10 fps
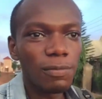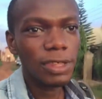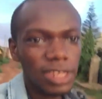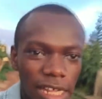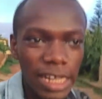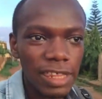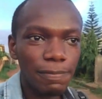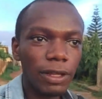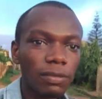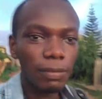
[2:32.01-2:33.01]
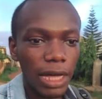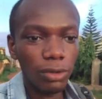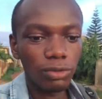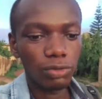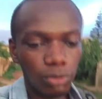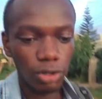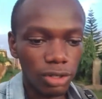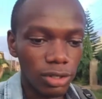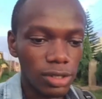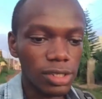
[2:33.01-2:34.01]
basically spellbound
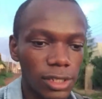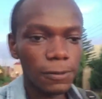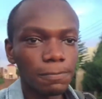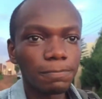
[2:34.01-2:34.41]
was